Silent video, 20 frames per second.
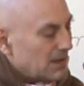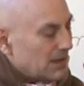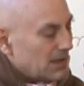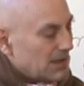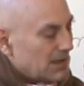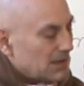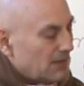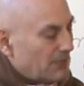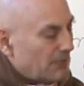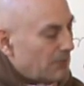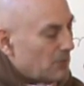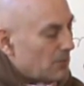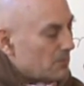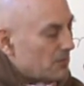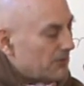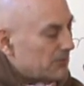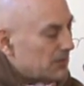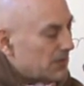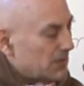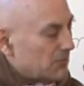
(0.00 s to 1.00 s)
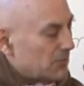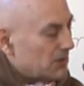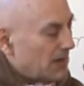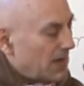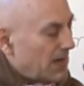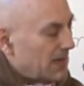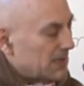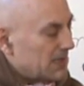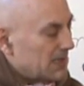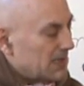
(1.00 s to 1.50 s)
in the form of liquid
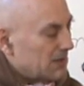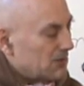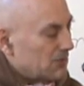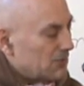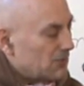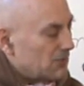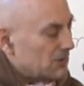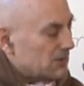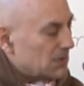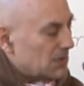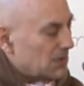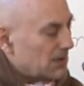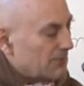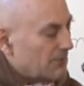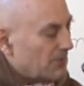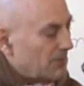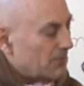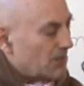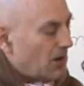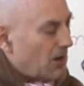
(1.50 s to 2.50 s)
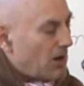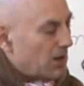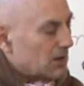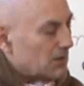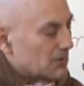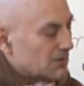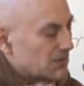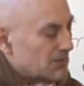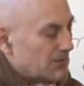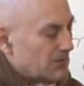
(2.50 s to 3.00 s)
honey oozing from the
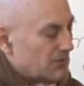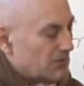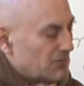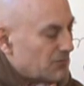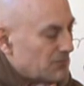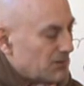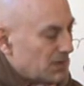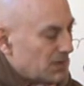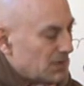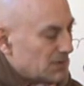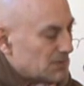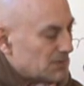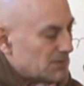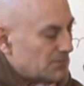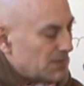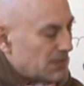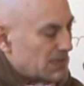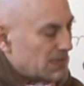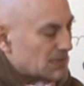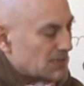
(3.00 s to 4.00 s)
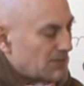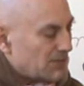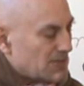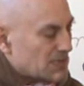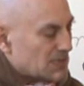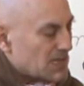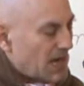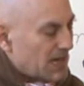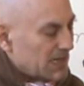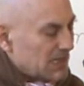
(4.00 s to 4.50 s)
hollows of the trees. Because of this
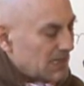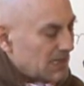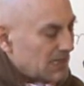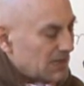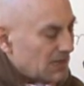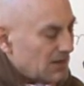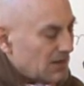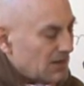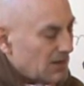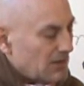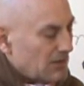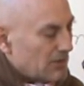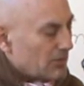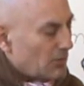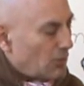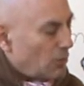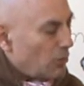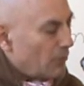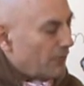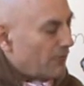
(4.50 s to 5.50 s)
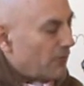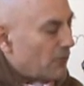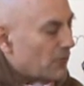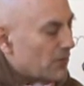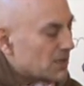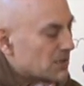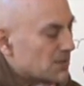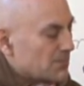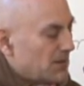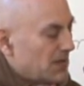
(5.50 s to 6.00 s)
honey, the whole
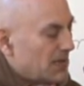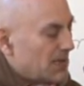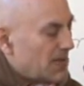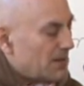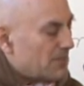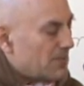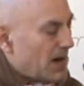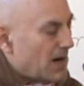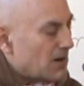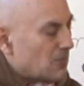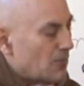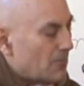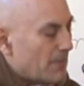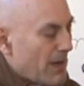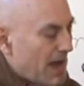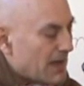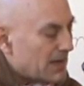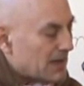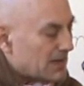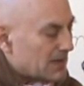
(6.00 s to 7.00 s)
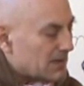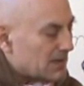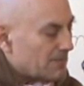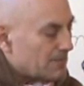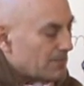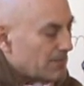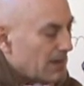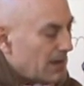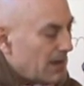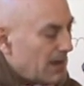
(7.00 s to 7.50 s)
forest became aromatic,
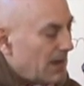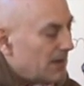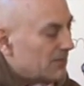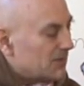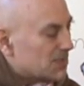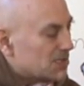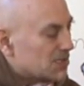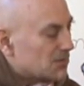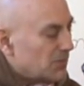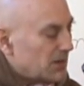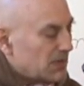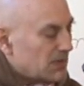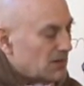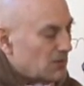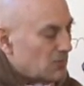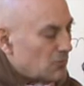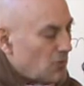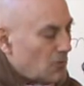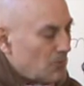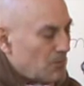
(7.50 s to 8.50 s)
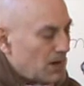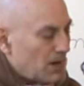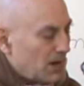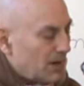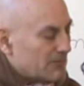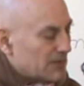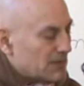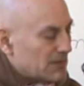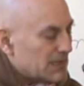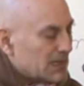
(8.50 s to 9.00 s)
and the sweet aroma
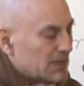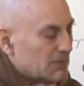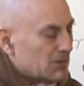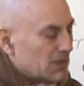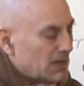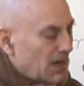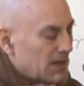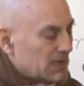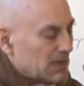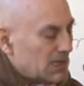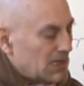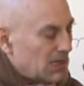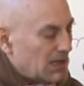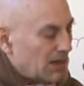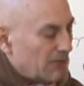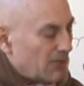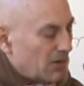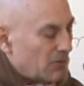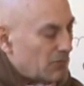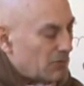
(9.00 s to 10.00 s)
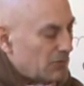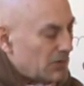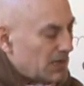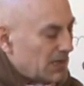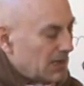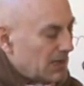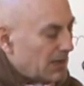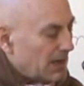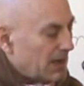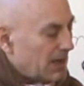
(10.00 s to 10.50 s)
of the liquid honey,
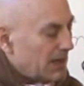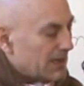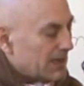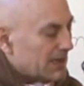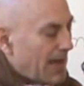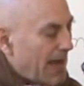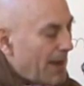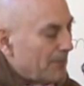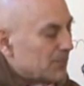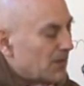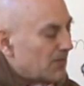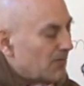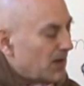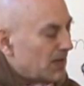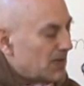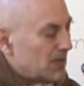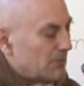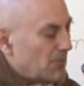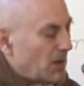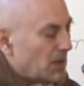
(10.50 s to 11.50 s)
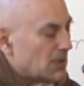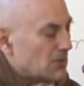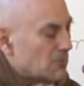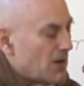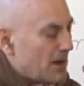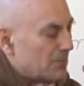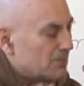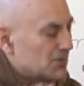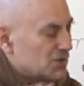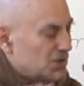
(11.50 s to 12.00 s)
Varuni, captivated
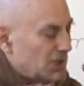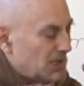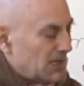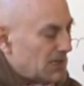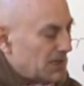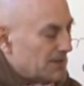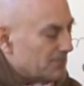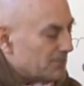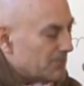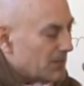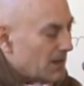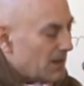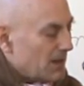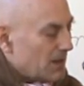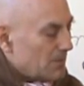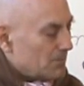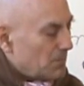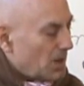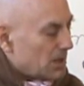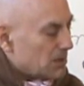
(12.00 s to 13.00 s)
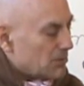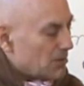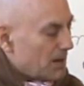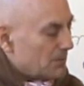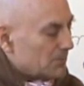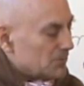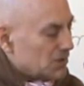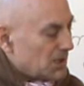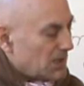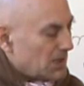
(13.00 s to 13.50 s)
Balaramji.
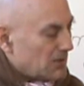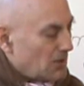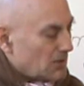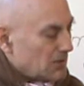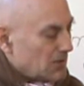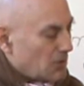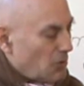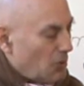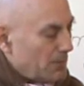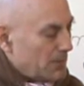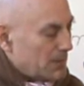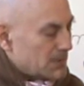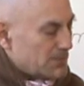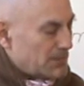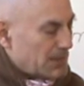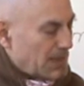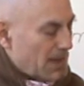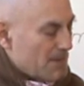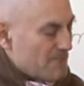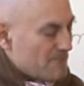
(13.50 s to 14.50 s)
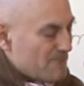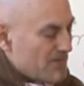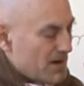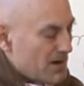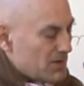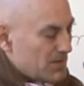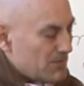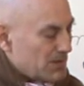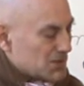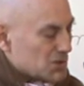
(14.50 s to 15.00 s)
Balaramji and all the gopis became
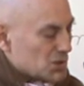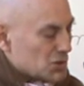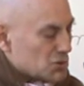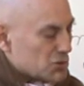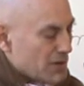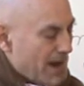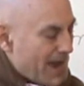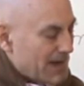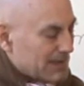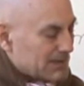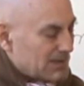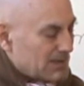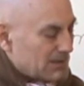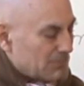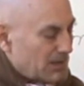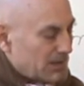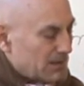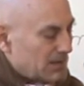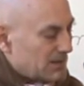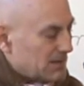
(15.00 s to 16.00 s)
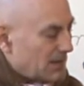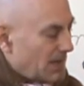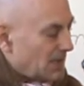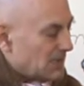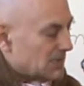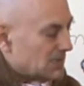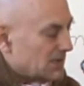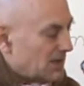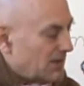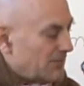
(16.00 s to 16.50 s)
very much attracted by the
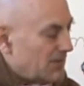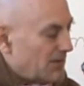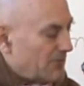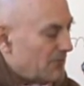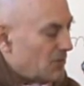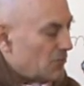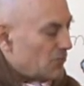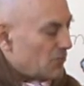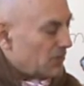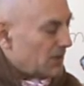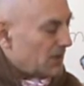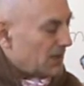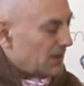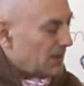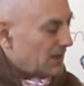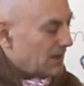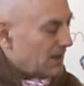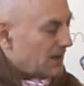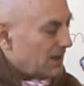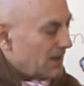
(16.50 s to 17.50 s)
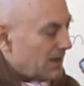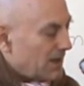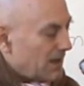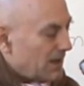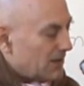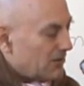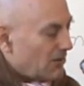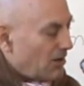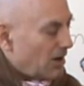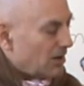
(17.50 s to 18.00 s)
taste of the Varuni,
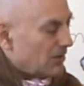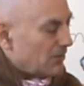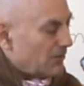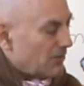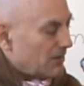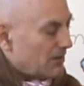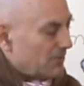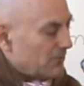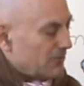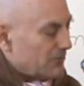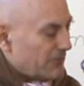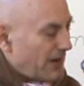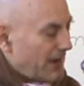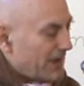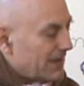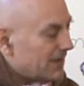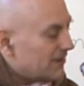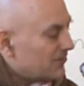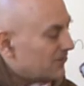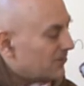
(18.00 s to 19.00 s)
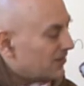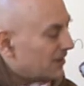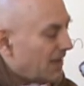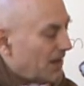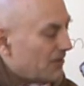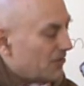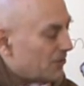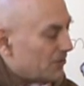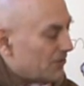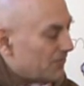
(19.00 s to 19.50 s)
and all of them drank it
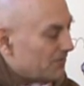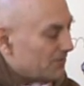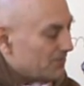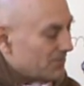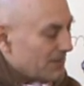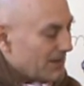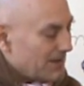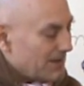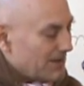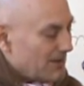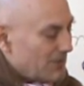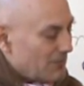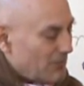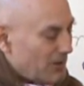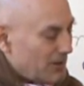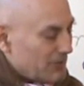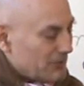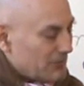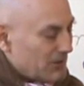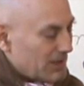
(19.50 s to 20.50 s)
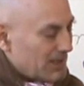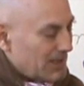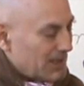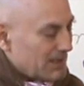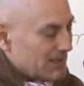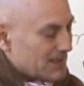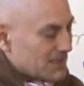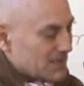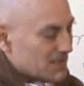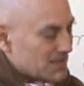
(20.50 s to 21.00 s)
together. While drinking
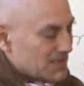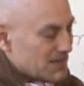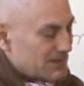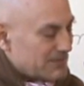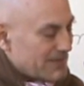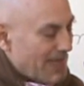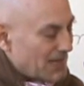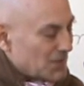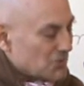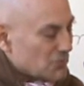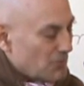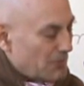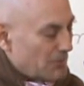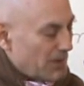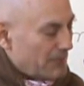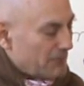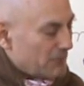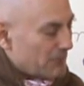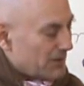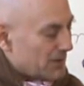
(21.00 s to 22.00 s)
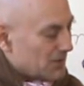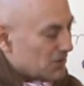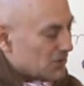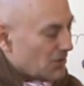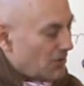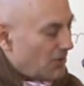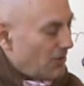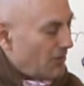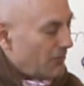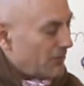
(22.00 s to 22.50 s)
this natural beverage,
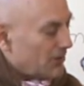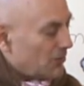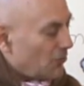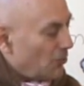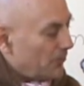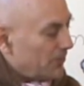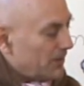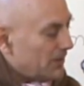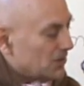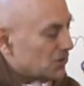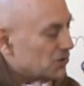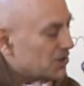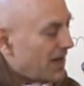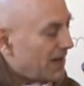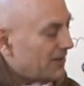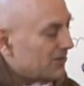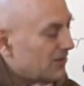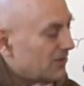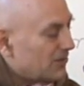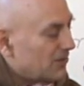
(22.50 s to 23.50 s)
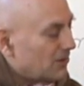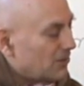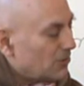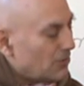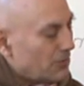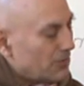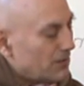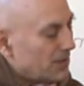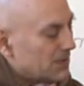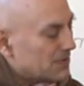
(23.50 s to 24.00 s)
all the gopis chanted the
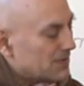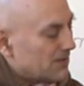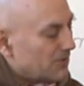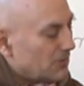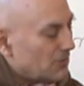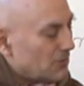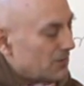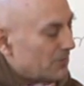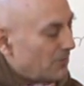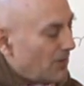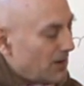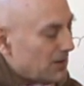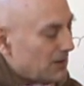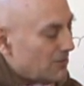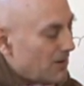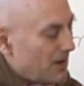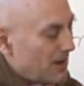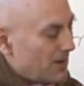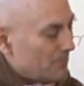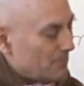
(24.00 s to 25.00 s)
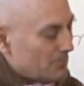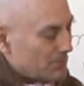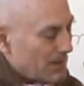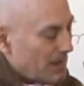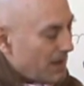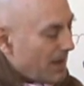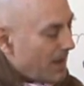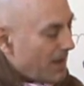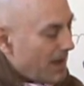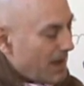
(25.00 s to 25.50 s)
glories of Lord Balaram,
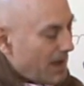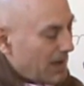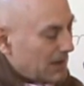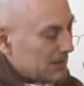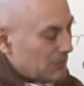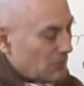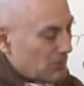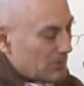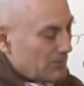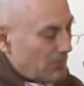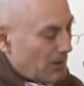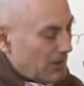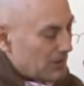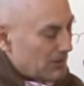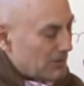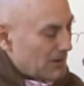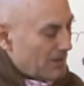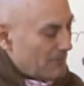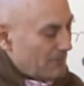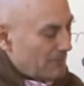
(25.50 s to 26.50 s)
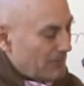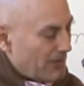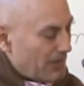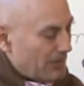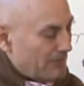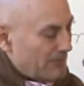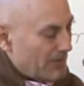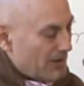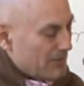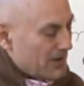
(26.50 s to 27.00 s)
and Lord Balaram
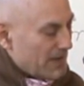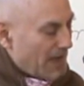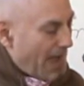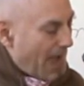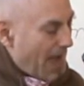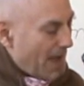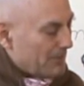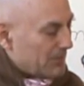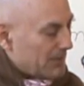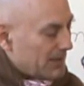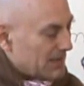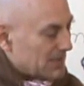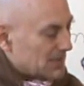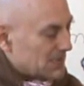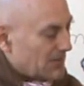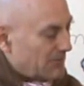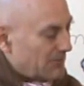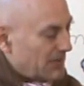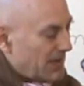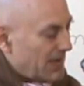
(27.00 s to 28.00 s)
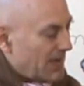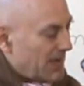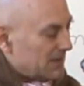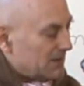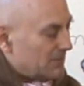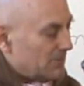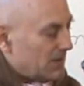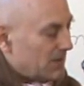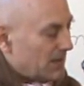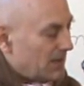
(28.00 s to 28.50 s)
felt very happy, as if he
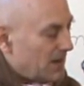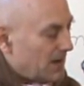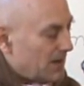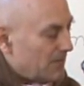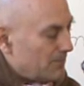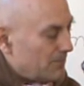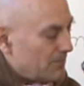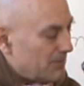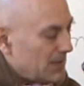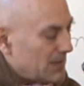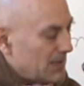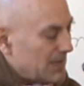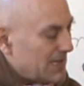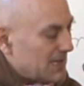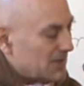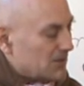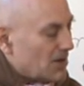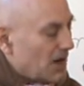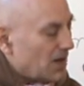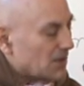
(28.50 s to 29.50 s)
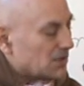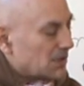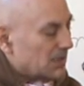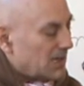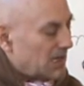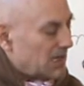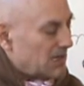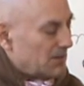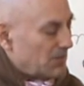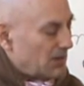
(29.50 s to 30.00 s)
had become
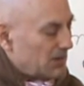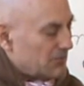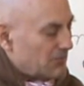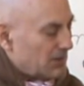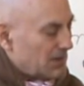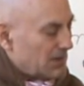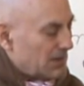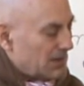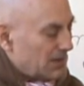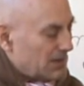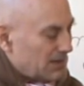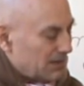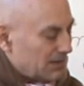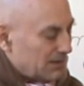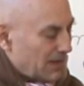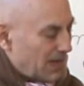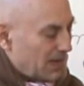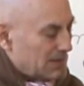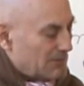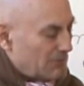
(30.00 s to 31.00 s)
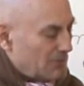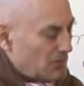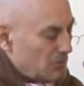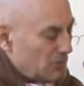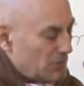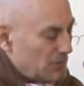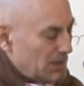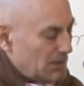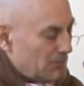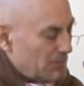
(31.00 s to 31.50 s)
intoxicated by drinking that
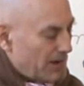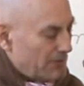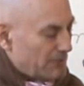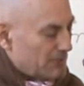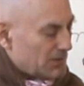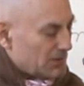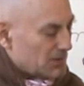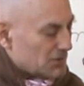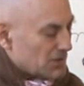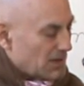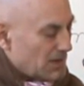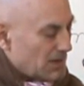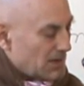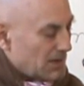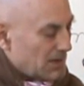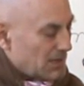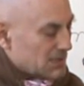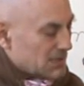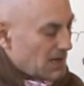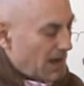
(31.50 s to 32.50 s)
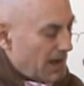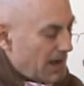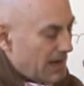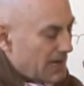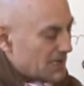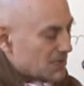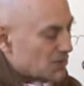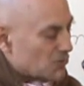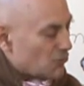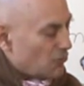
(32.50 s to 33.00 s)
Varuni beverage. His
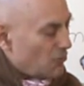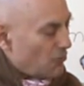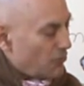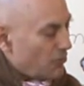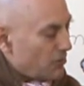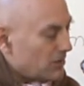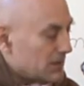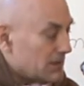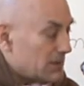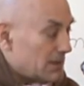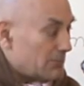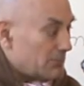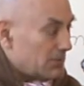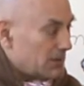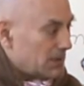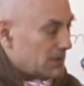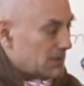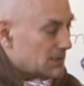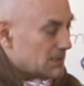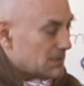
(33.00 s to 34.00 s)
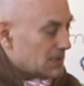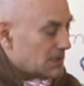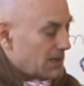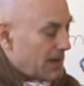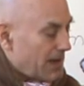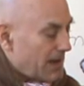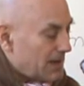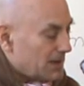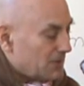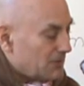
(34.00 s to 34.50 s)
eyes rolled in a pleasing
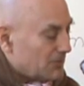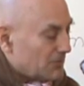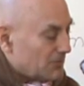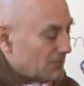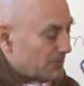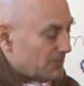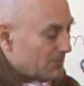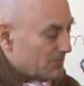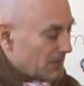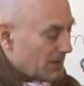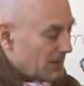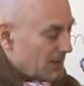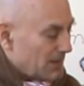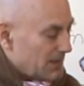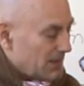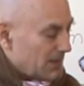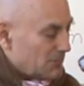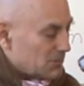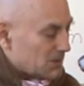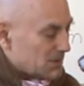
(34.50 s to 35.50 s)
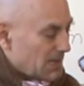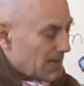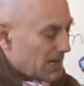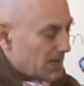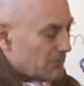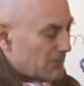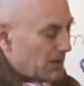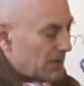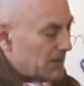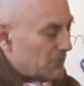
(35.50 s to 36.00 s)
attitude. He was
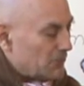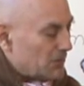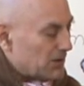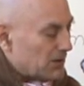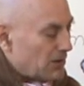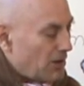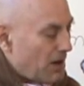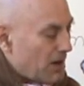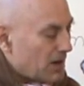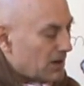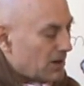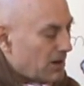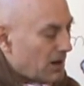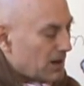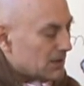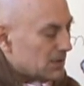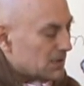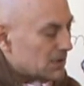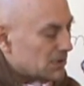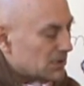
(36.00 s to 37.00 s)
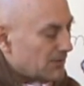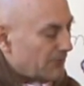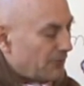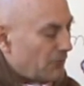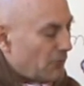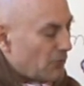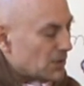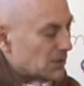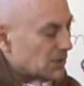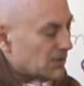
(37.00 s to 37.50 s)
decorated with long garlands of
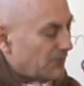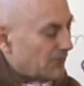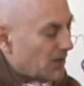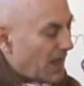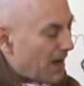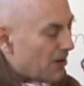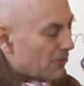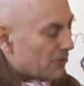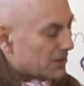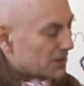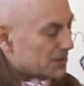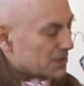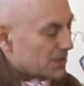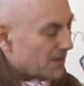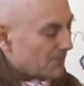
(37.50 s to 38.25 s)
forest flowers,